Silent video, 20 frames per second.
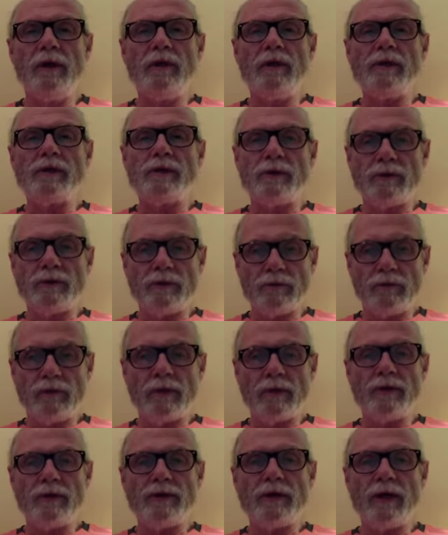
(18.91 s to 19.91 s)
social
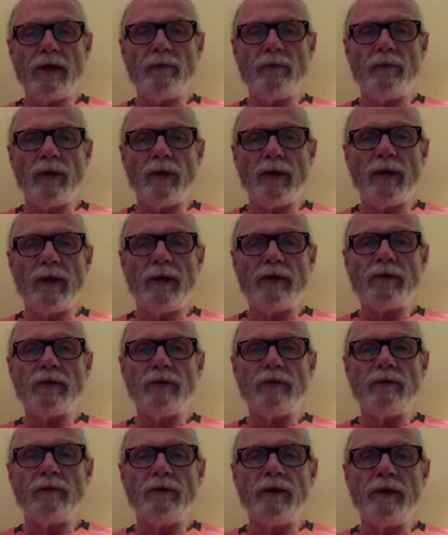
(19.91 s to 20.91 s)
workers are bringing
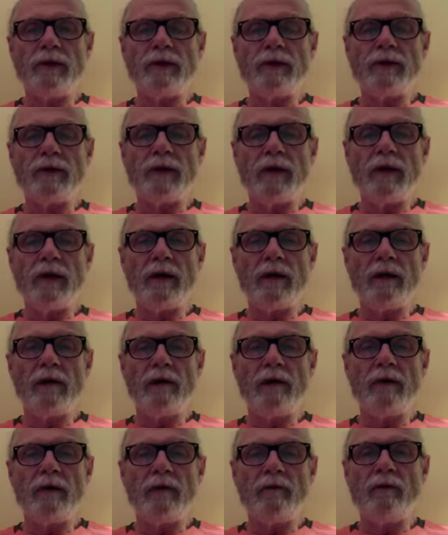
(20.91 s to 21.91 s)
children into the care
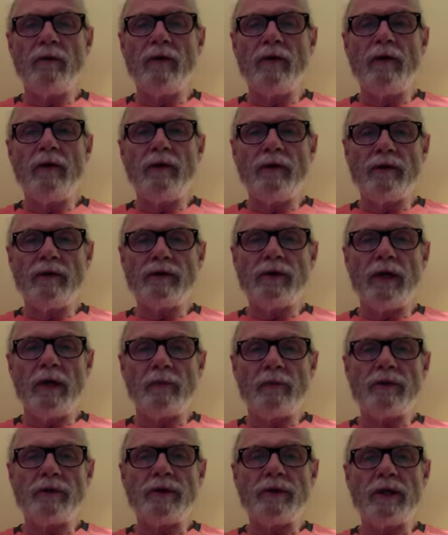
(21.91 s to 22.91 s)
of the
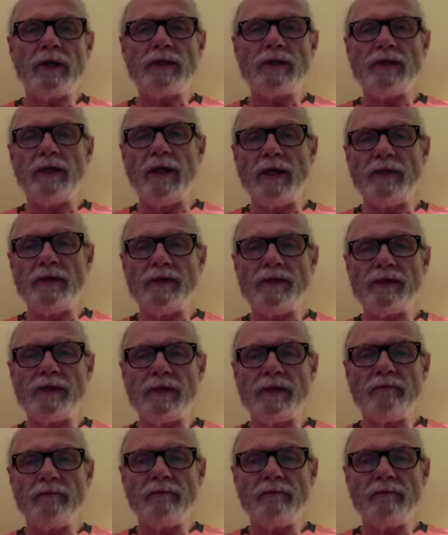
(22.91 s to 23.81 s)
Child Protection Agency.